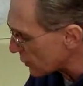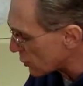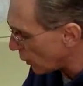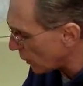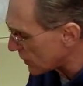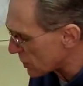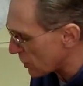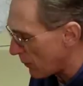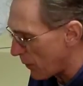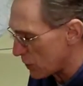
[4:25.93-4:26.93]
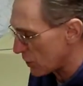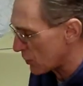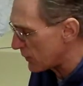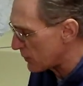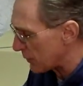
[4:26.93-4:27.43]
tortoise slow motion
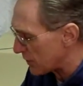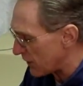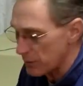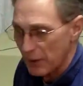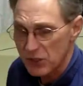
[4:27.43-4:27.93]
switch machines by